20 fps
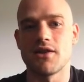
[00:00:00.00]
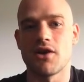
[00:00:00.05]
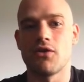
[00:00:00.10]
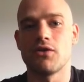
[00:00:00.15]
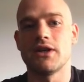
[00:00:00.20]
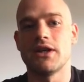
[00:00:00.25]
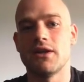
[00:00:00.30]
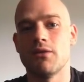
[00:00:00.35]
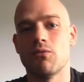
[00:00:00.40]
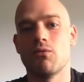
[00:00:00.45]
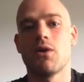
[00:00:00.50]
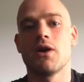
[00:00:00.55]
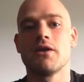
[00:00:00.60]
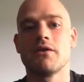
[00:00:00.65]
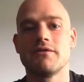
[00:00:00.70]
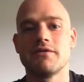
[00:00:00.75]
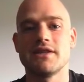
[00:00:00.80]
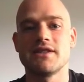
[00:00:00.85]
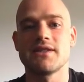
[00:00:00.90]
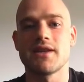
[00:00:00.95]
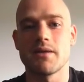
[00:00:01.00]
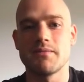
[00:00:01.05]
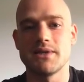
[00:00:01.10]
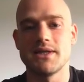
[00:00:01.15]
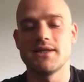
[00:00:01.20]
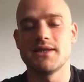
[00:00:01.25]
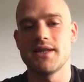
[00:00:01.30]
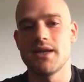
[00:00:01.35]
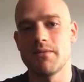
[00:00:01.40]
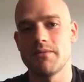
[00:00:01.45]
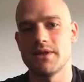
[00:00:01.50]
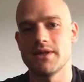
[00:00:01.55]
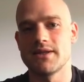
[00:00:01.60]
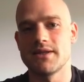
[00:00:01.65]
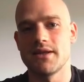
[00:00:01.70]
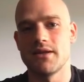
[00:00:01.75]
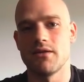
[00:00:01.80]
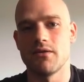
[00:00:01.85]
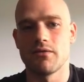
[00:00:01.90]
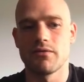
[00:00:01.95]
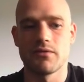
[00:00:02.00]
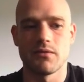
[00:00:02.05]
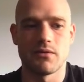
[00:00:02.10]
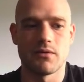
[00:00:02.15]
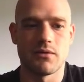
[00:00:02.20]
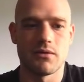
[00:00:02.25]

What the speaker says: only one of these type systems instead of